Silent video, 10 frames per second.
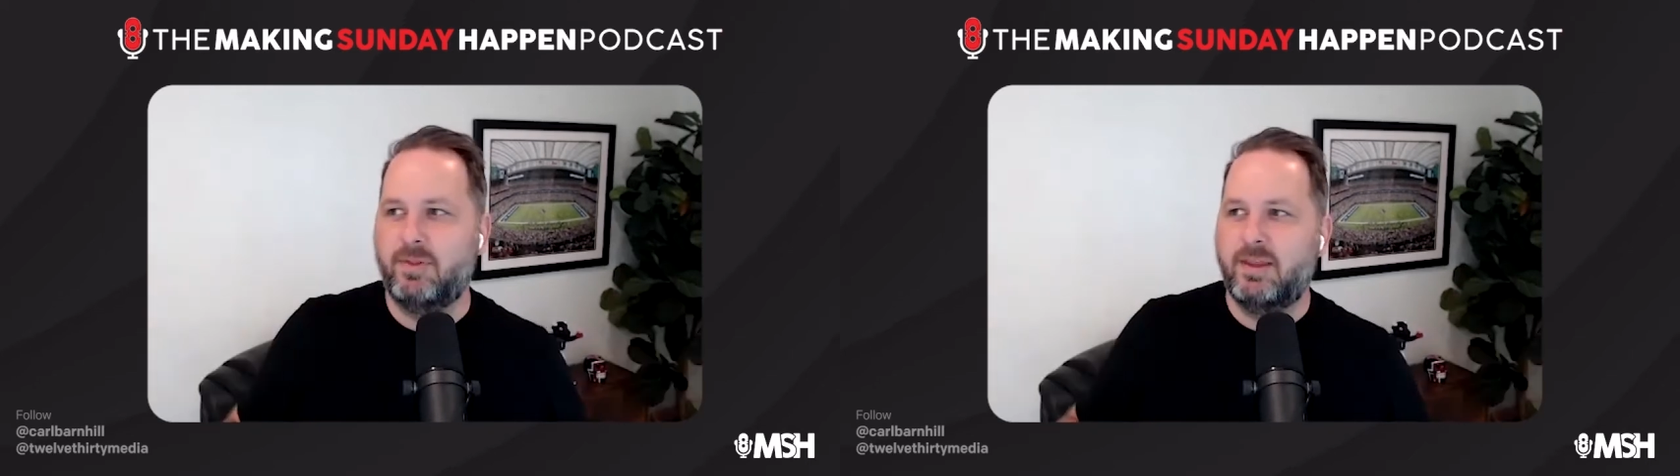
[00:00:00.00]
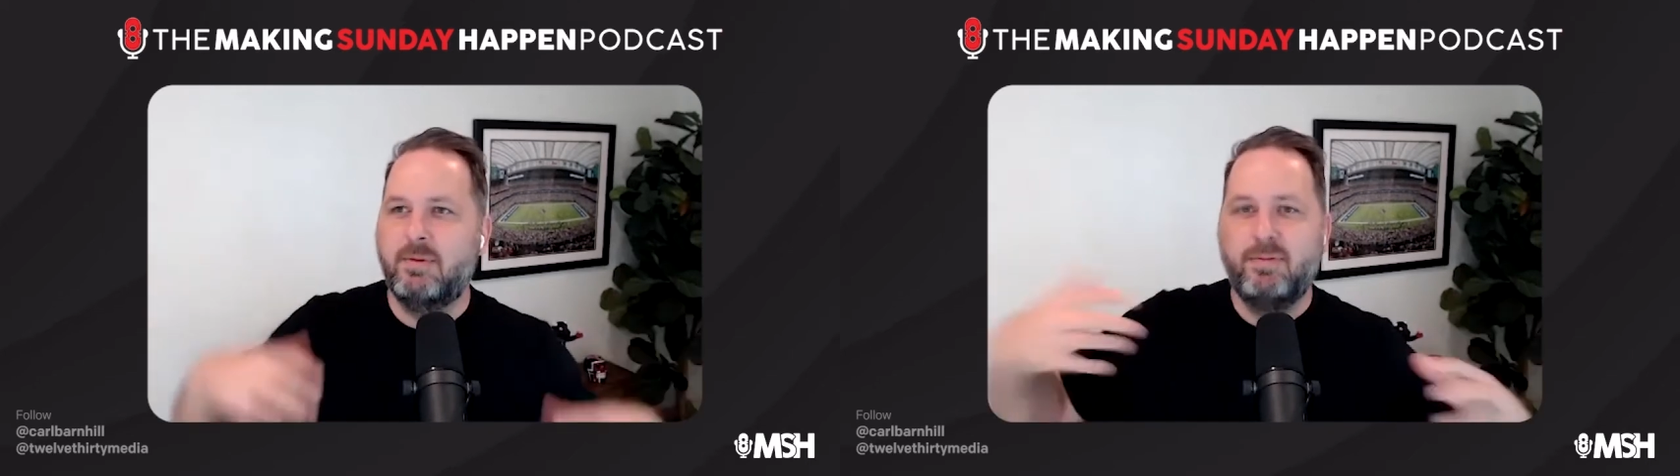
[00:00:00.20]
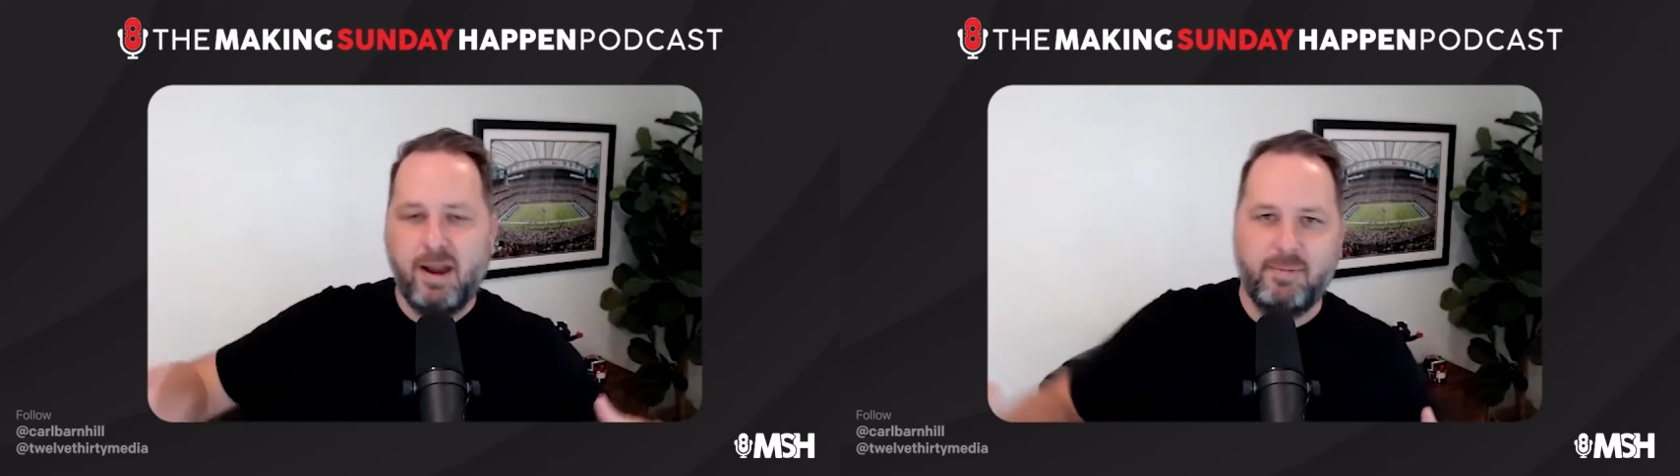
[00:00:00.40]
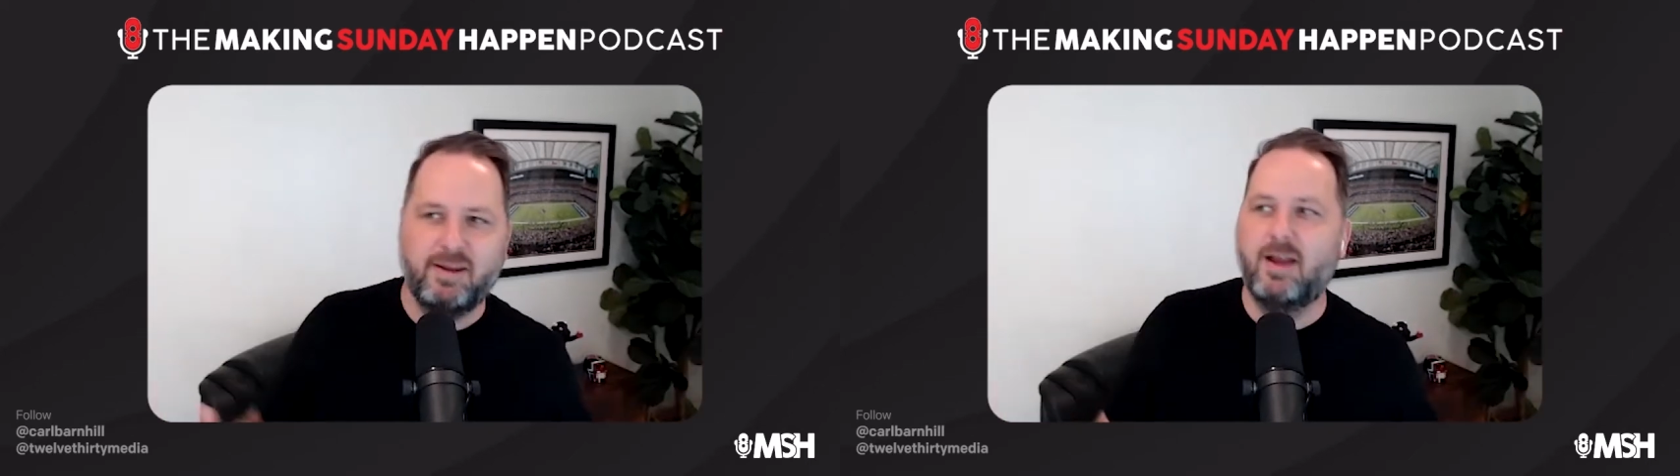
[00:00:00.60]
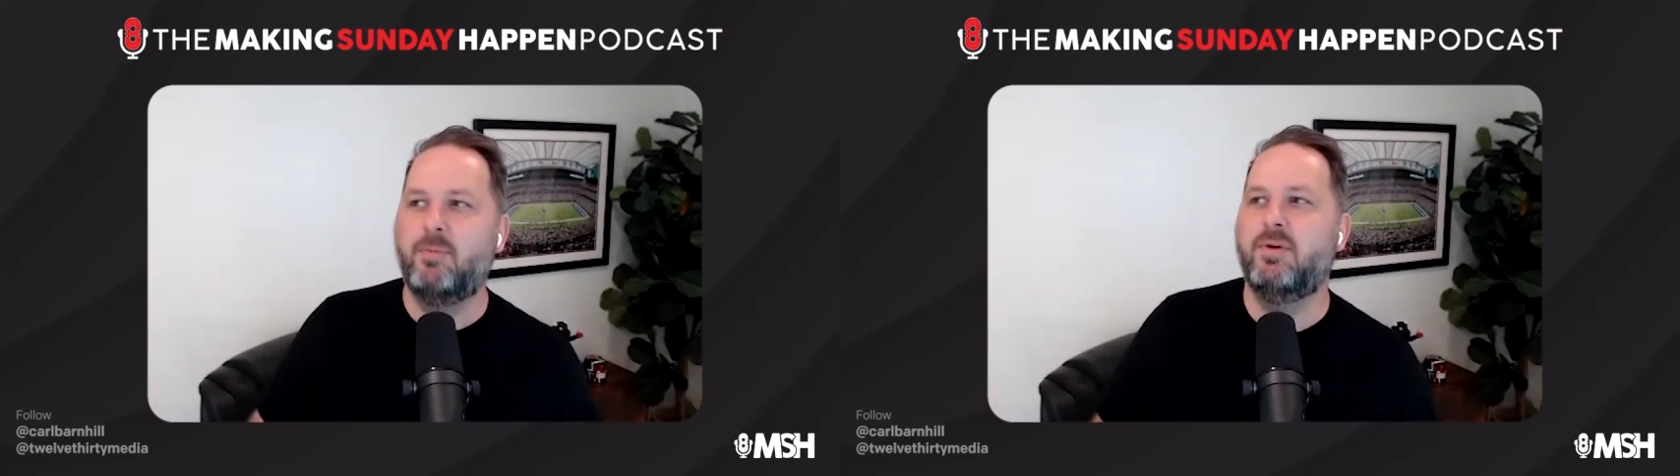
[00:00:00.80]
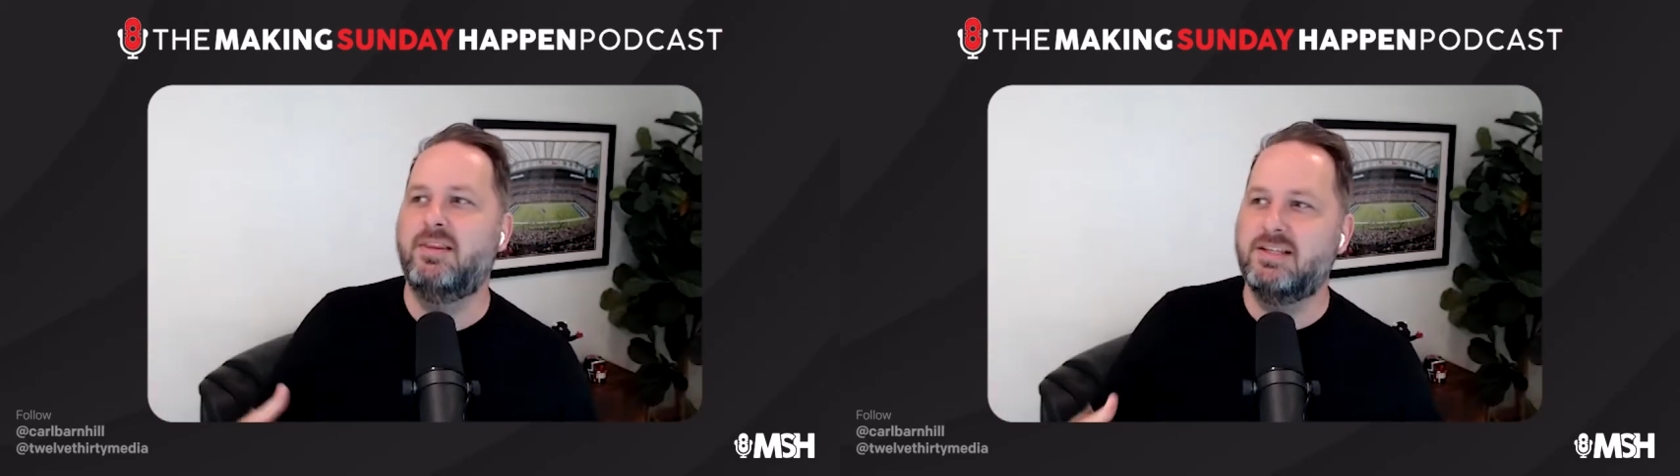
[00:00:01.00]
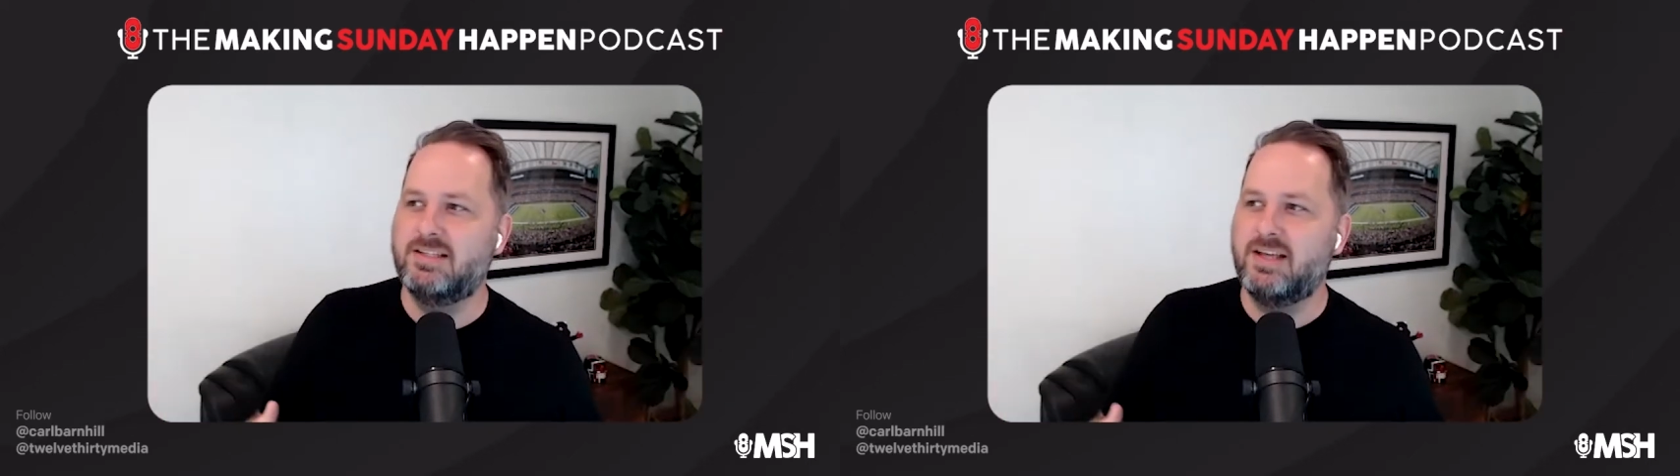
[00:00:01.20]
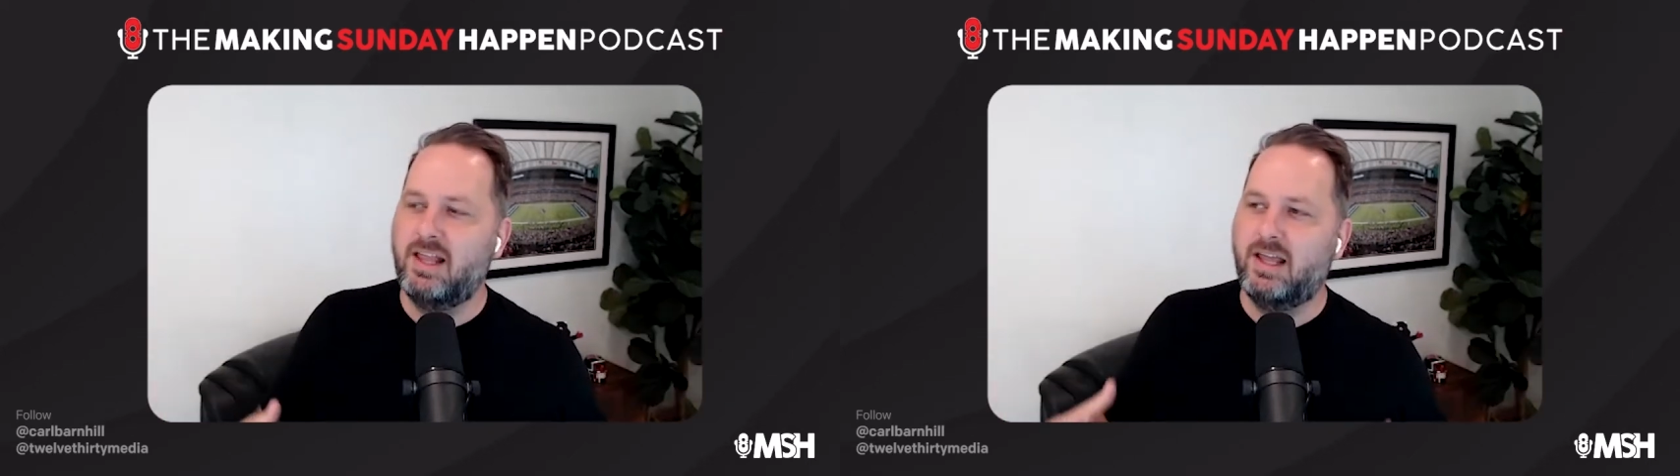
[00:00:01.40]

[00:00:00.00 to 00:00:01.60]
They've been prepping up with this,